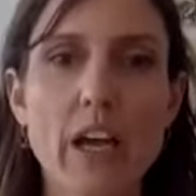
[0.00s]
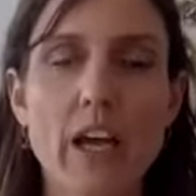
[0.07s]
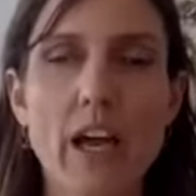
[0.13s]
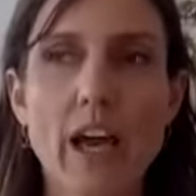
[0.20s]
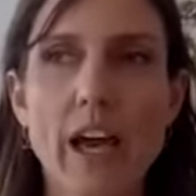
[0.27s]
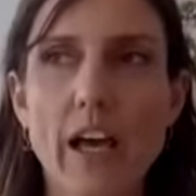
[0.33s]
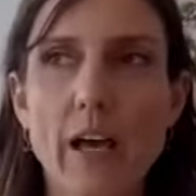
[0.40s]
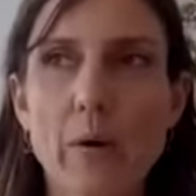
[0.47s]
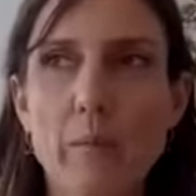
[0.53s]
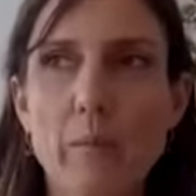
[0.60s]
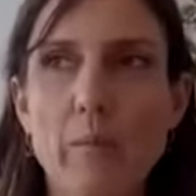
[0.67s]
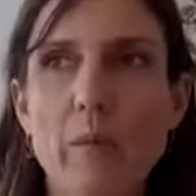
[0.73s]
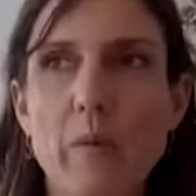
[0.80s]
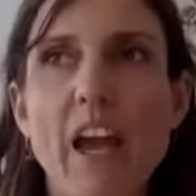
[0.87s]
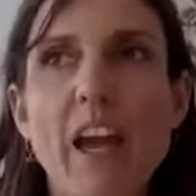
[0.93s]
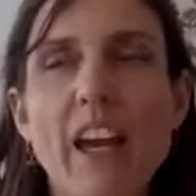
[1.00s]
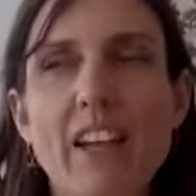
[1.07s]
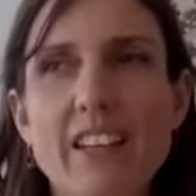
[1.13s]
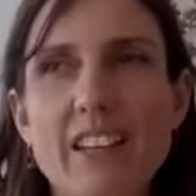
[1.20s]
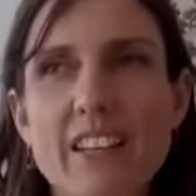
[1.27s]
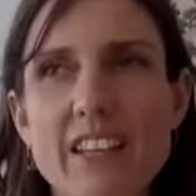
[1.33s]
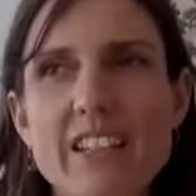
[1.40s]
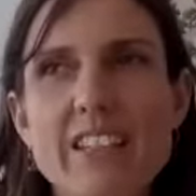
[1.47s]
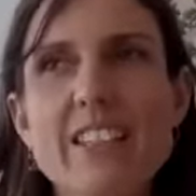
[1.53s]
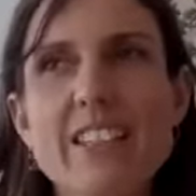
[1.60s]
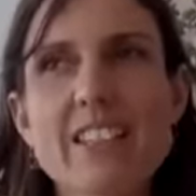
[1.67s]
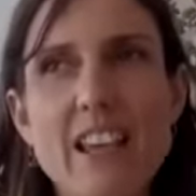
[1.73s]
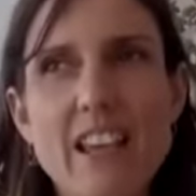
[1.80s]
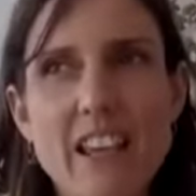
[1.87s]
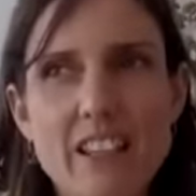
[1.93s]
and it
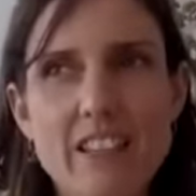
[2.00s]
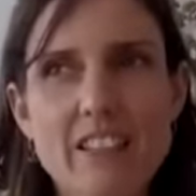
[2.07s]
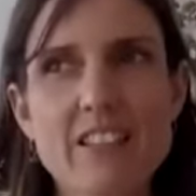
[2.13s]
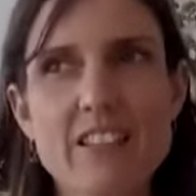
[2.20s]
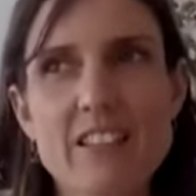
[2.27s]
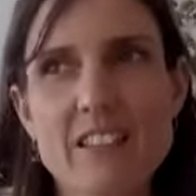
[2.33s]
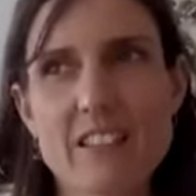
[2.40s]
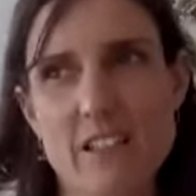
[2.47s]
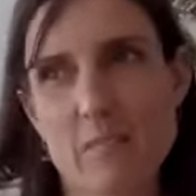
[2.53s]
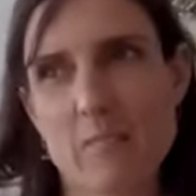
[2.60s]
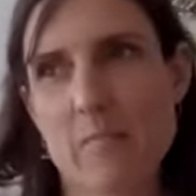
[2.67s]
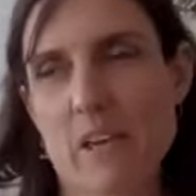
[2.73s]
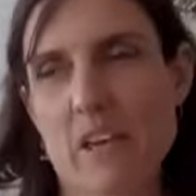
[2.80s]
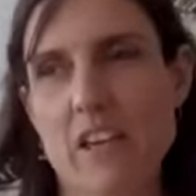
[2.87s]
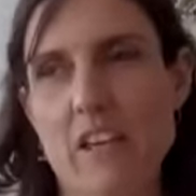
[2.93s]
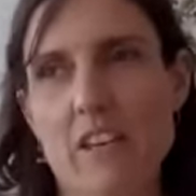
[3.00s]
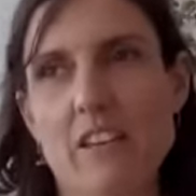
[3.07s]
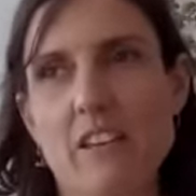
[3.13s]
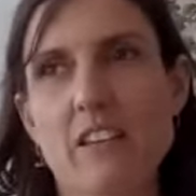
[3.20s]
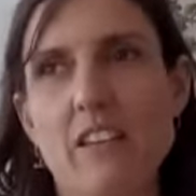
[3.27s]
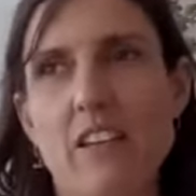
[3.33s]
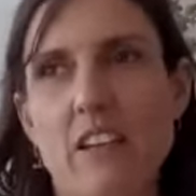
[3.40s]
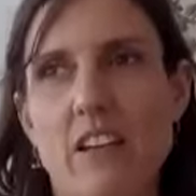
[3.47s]
tends to be,